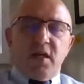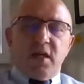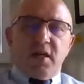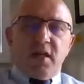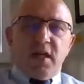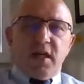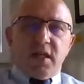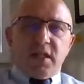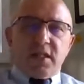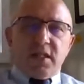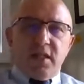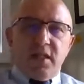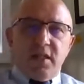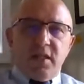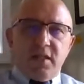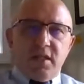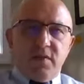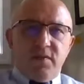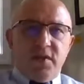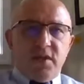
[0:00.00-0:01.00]
that
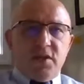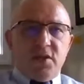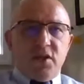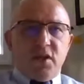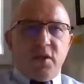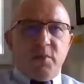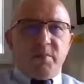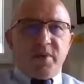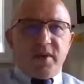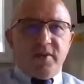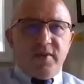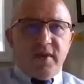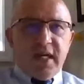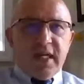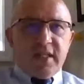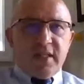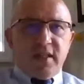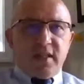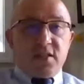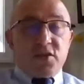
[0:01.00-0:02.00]
individual
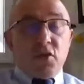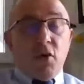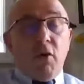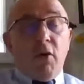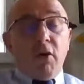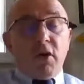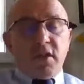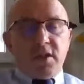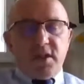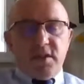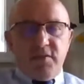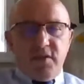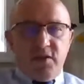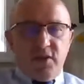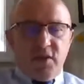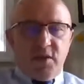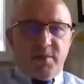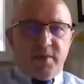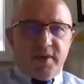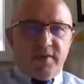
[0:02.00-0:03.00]
providers, all
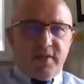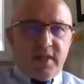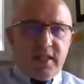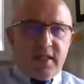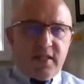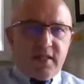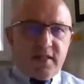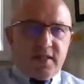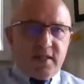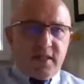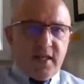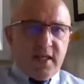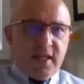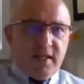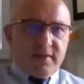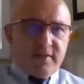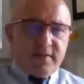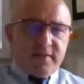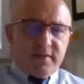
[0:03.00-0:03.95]
individual providers have.